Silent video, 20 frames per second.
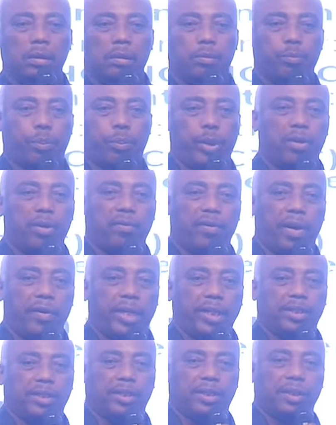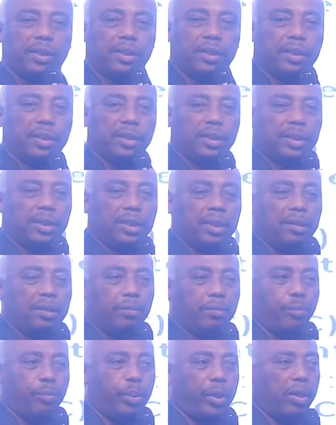Pray over it.
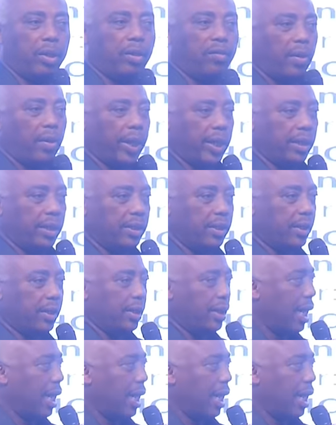Pray over it.